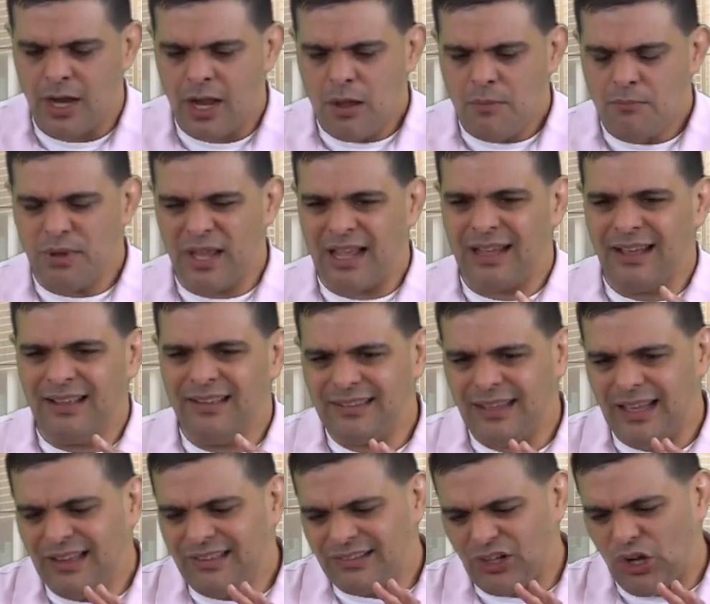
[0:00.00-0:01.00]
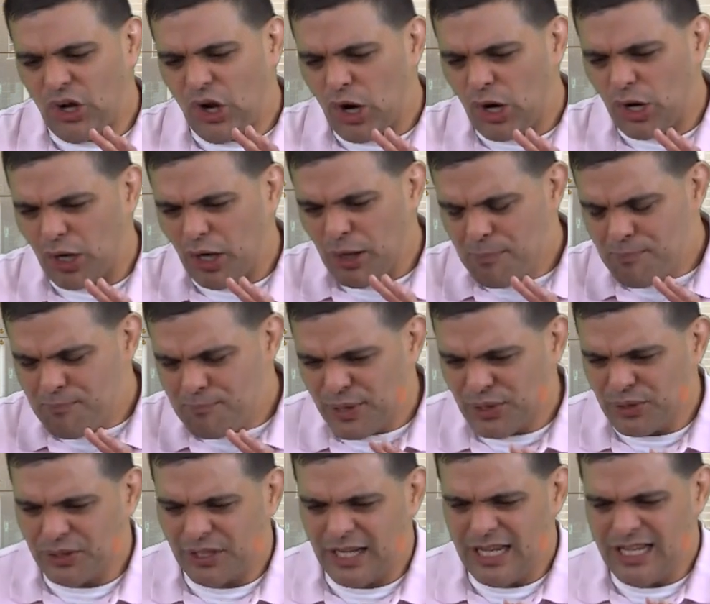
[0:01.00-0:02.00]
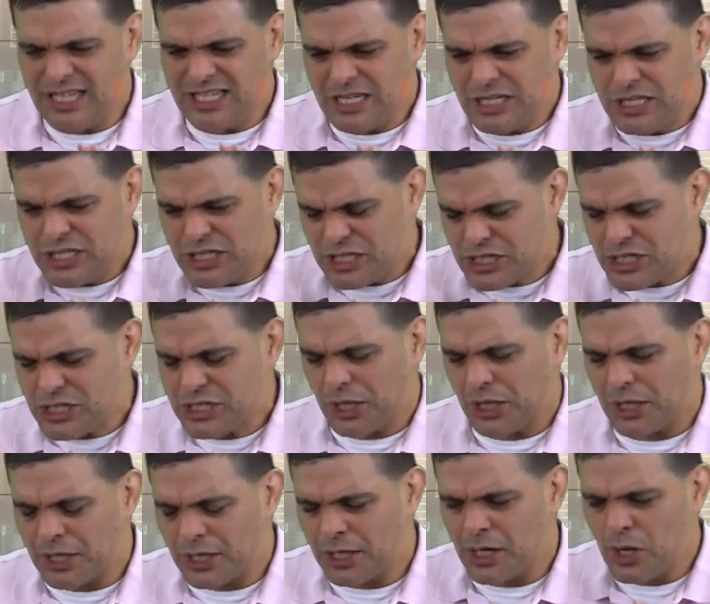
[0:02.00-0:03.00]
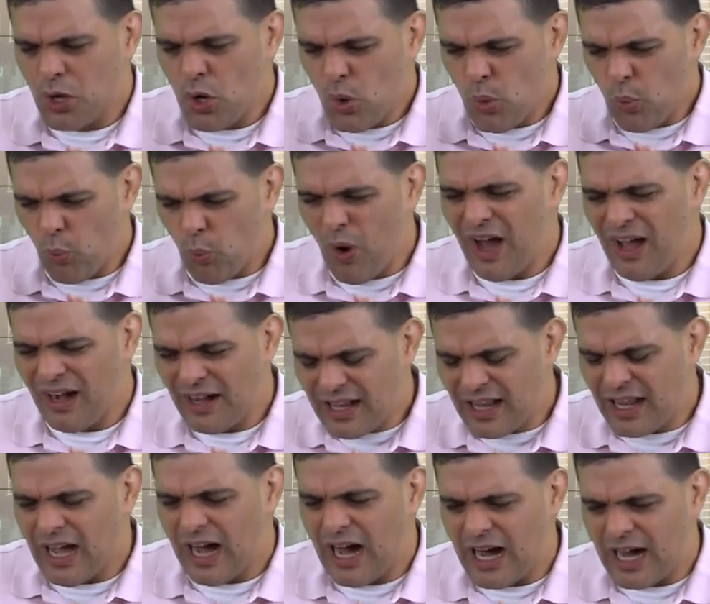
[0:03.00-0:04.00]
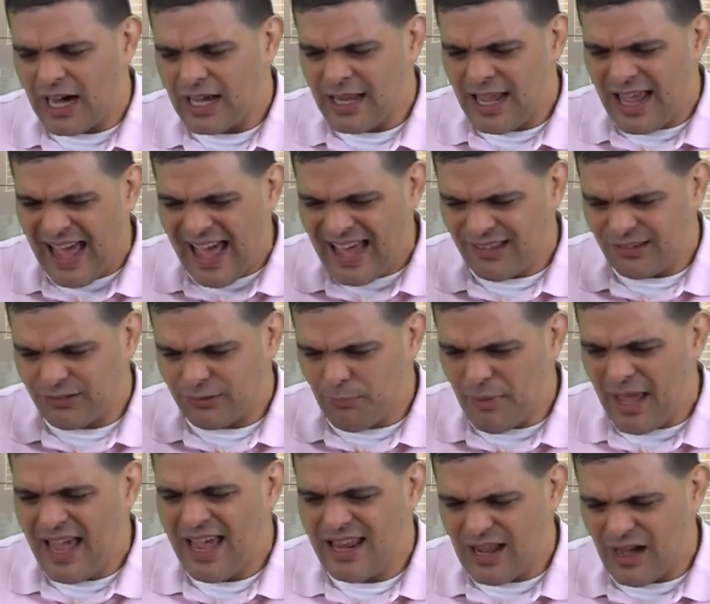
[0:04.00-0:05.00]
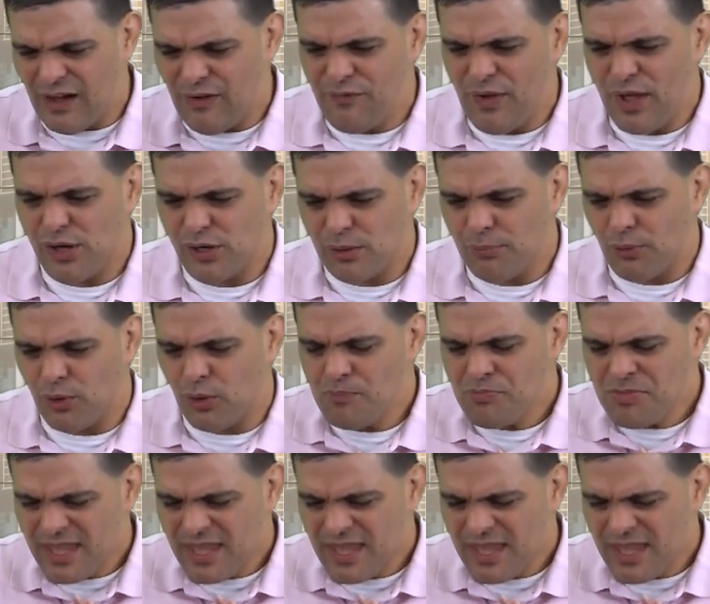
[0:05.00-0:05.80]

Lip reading: because it's our ability to discern what God has made available